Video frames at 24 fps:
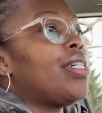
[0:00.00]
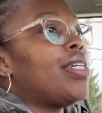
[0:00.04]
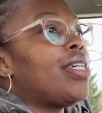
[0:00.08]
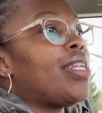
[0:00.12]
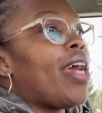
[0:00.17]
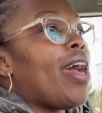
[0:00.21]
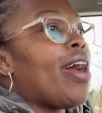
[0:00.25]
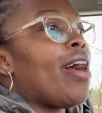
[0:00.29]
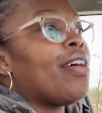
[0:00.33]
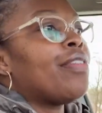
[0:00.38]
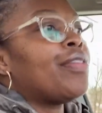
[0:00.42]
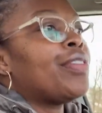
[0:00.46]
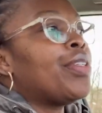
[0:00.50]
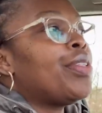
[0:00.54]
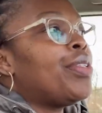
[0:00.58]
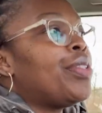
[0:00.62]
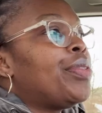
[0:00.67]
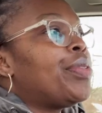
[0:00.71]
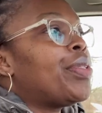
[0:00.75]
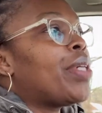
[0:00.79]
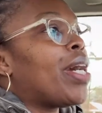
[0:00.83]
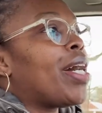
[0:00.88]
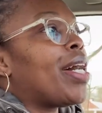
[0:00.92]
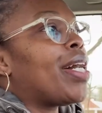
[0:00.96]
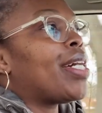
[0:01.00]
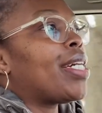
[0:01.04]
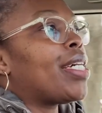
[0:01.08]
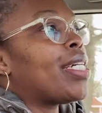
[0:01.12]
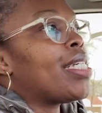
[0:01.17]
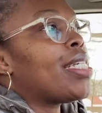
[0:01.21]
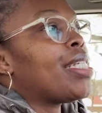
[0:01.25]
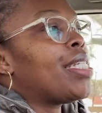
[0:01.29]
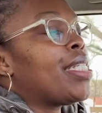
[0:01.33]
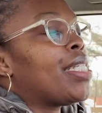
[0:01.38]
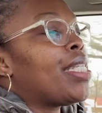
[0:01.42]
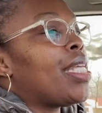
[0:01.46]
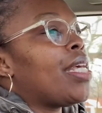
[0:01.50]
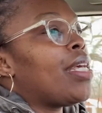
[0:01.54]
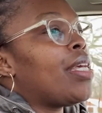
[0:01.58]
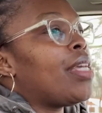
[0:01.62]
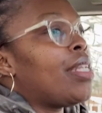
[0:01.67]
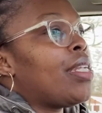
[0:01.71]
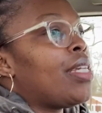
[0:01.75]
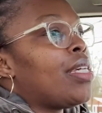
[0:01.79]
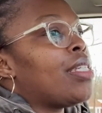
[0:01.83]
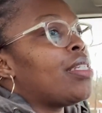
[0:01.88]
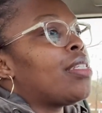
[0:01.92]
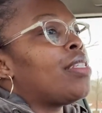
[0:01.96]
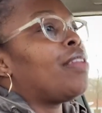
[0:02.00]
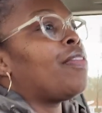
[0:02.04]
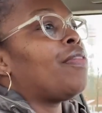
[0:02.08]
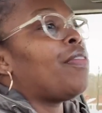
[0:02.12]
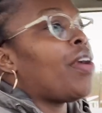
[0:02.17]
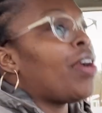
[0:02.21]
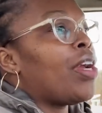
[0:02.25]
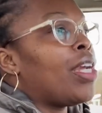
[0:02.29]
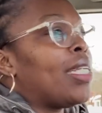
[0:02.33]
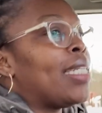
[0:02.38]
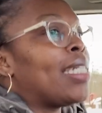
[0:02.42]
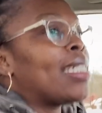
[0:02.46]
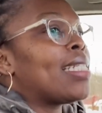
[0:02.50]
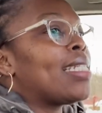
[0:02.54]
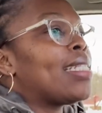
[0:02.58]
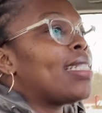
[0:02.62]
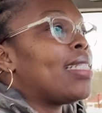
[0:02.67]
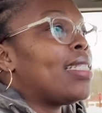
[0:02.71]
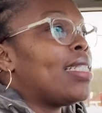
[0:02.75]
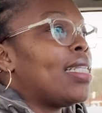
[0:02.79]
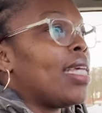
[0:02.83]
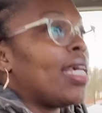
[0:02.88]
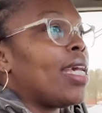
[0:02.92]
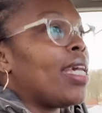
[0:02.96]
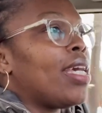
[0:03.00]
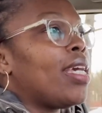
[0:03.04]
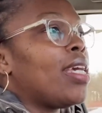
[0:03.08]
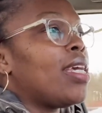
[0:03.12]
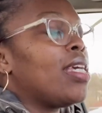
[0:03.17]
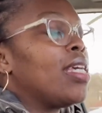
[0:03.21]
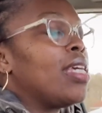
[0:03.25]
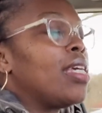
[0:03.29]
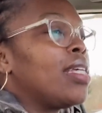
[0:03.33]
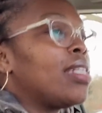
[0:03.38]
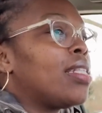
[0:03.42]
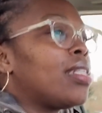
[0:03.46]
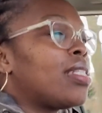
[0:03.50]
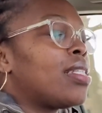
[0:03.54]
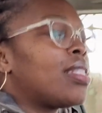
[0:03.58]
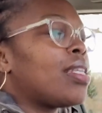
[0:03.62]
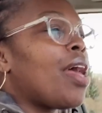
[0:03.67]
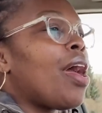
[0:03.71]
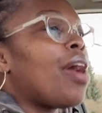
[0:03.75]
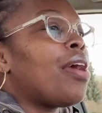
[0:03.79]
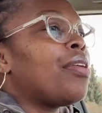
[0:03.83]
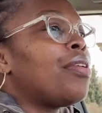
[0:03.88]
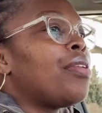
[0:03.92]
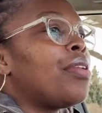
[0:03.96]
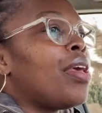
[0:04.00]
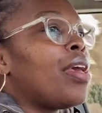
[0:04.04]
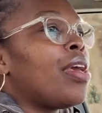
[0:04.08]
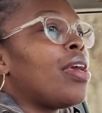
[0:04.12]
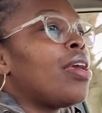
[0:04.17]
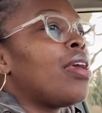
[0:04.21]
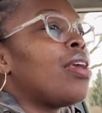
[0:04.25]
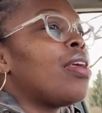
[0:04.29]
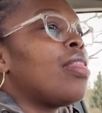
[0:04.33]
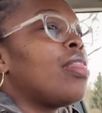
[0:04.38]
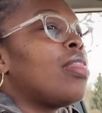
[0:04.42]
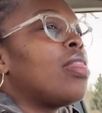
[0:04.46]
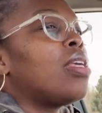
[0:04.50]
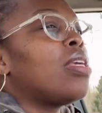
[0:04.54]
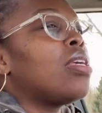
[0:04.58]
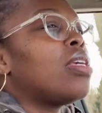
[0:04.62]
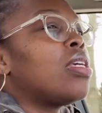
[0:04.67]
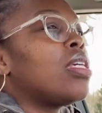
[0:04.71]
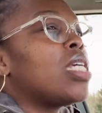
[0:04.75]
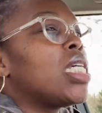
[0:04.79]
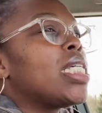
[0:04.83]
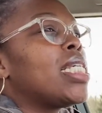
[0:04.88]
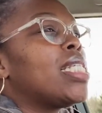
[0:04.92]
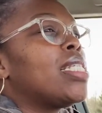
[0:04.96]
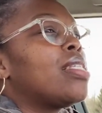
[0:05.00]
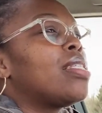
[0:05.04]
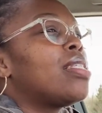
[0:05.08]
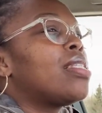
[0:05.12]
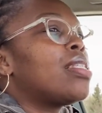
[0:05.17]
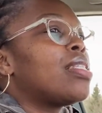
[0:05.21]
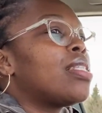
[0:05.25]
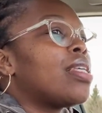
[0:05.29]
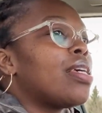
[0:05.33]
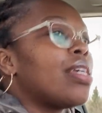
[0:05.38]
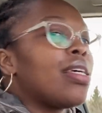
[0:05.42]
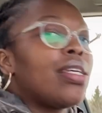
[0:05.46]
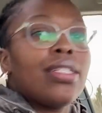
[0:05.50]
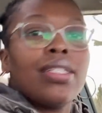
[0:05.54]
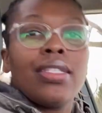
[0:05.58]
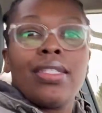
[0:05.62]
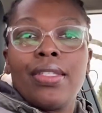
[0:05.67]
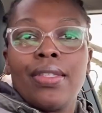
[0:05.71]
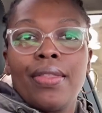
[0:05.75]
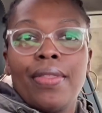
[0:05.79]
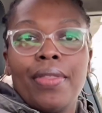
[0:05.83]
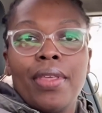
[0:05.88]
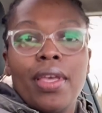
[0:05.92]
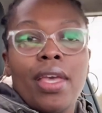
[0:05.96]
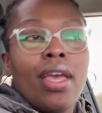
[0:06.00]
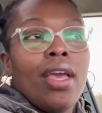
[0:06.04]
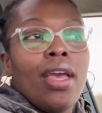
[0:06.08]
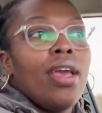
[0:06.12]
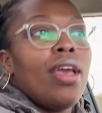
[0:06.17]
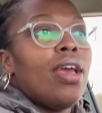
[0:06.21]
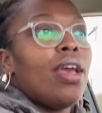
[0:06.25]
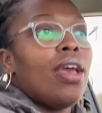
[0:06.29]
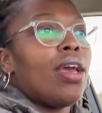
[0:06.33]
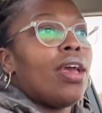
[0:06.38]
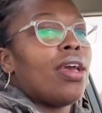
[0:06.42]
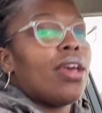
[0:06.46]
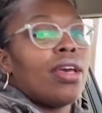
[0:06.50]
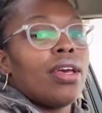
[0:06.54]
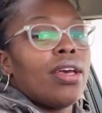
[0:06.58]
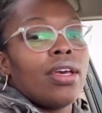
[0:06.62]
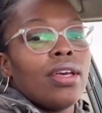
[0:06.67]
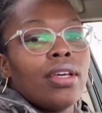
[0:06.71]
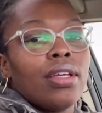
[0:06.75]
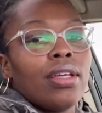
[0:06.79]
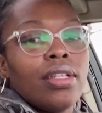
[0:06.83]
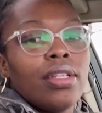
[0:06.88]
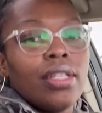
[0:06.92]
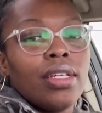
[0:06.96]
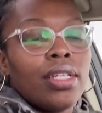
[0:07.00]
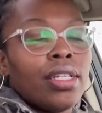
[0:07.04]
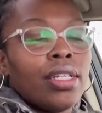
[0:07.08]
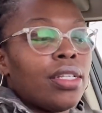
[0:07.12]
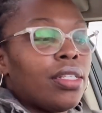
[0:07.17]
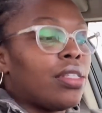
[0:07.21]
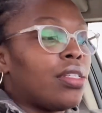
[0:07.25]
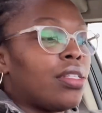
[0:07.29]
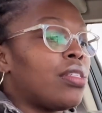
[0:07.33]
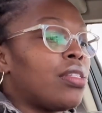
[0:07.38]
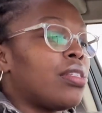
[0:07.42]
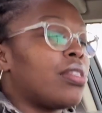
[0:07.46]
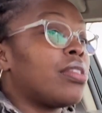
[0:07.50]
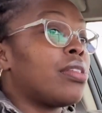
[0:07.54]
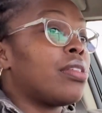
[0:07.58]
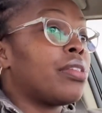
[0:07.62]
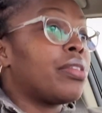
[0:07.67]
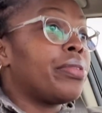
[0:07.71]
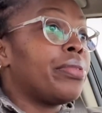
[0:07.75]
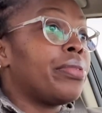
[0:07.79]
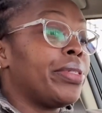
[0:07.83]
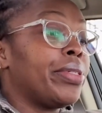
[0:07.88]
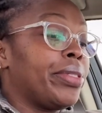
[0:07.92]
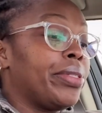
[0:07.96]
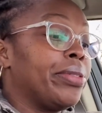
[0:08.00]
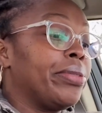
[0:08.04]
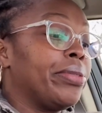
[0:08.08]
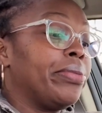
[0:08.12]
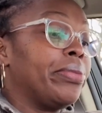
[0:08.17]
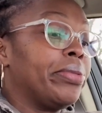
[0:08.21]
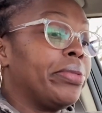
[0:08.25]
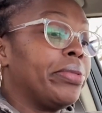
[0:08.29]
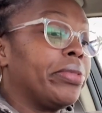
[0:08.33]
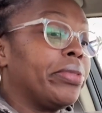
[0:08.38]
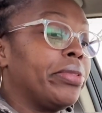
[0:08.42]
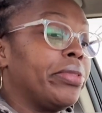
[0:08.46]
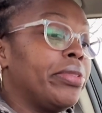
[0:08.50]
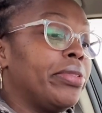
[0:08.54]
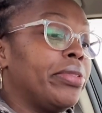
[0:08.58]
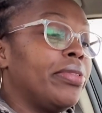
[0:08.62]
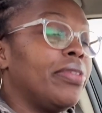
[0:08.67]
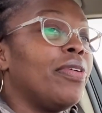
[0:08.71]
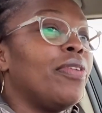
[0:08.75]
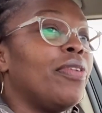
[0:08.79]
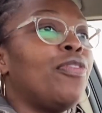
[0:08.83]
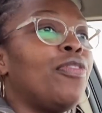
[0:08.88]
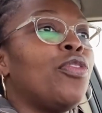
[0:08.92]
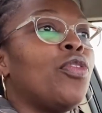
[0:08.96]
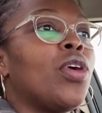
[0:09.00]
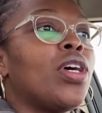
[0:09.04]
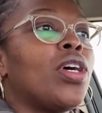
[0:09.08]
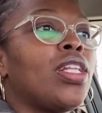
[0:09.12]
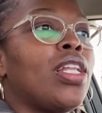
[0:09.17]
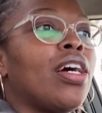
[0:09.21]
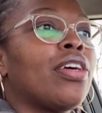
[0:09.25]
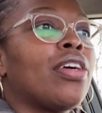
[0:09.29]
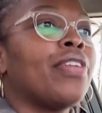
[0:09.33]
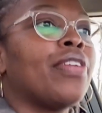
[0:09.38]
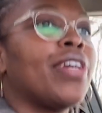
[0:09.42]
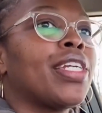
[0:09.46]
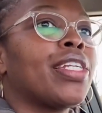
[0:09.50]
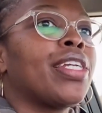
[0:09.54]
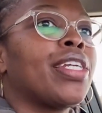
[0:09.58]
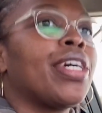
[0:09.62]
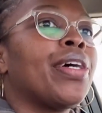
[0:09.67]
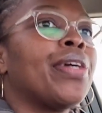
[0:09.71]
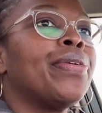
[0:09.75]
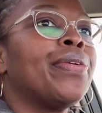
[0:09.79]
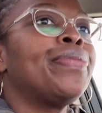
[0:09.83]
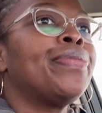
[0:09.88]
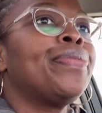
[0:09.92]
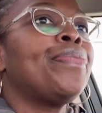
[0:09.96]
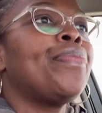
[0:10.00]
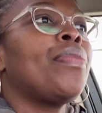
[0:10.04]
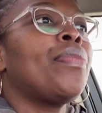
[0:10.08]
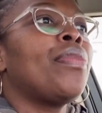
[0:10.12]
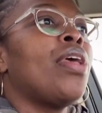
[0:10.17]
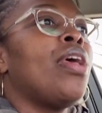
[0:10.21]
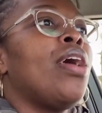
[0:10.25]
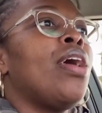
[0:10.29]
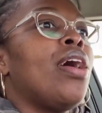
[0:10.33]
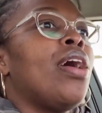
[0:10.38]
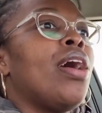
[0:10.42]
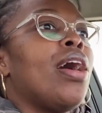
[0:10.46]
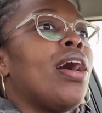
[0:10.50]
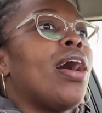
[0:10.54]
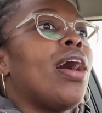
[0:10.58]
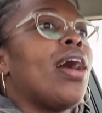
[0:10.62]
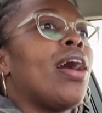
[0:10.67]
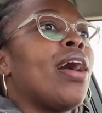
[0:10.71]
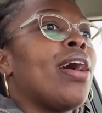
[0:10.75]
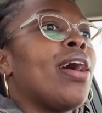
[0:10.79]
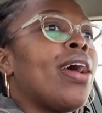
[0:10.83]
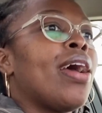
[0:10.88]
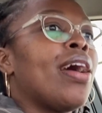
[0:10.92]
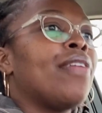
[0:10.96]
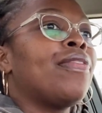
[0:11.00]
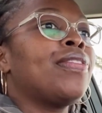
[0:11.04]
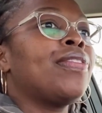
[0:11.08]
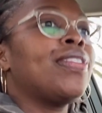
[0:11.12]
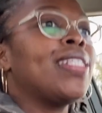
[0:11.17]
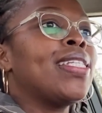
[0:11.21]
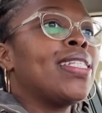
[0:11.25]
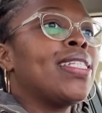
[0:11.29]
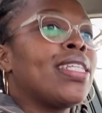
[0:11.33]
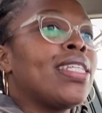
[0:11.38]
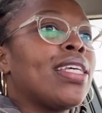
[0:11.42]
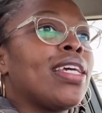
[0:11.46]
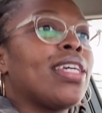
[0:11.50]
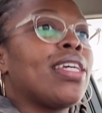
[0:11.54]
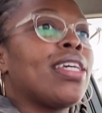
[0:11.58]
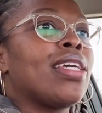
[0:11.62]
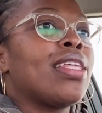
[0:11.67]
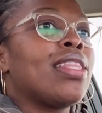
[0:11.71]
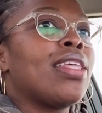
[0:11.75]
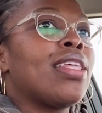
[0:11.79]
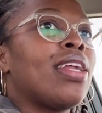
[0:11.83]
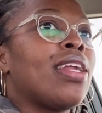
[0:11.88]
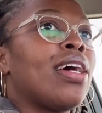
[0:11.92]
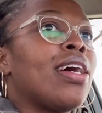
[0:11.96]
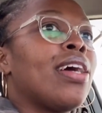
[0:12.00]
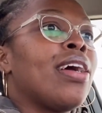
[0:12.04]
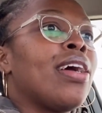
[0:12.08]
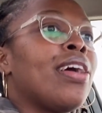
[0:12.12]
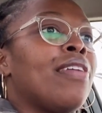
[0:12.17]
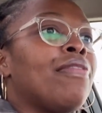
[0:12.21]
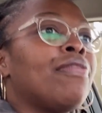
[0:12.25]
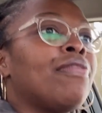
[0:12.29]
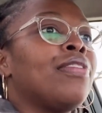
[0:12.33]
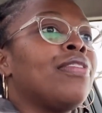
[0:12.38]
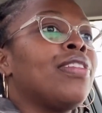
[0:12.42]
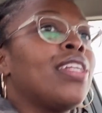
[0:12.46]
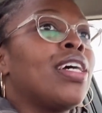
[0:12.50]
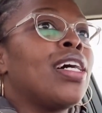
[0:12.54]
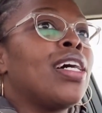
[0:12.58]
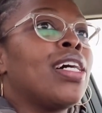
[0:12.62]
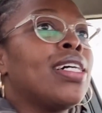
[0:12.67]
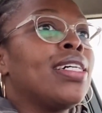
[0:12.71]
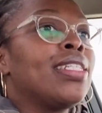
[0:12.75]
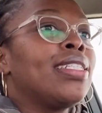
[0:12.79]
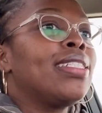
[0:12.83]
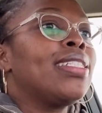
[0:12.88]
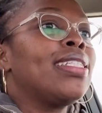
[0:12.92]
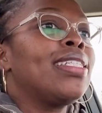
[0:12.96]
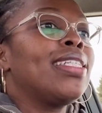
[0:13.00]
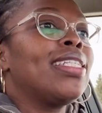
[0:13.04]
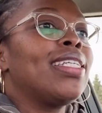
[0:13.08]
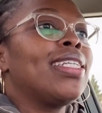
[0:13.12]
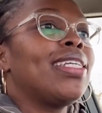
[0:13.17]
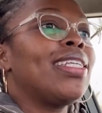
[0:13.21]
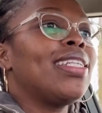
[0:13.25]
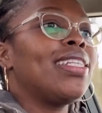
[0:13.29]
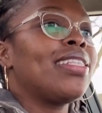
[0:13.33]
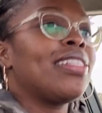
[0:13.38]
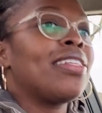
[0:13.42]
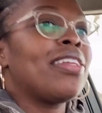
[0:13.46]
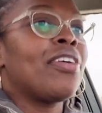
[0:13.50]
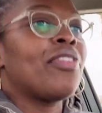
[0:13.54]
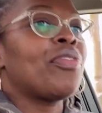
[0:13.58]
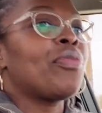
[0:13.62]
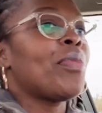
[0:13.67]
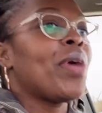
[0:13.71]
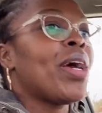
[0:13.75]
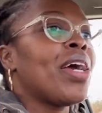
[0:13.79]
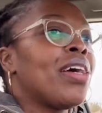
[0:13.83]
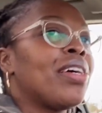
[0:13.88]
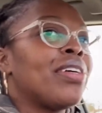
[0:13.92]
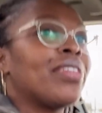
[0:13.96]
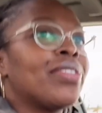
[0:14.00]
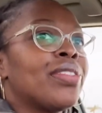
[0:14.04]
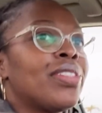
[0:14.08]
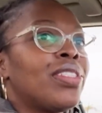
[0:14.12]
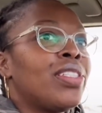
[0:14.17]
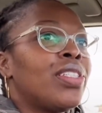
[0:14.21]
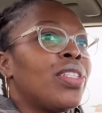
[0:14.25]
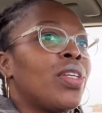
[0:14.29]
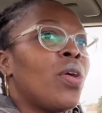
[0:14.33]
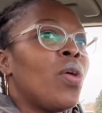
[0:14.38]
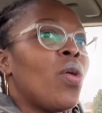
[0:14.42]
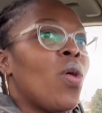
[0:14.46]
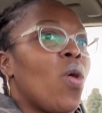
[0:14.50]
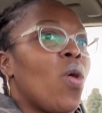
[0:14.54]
Good afternoon, guys. It is the very next day. It's Saturday the 6th, and it's it? four o'clock right now. I have to say that I have not left my house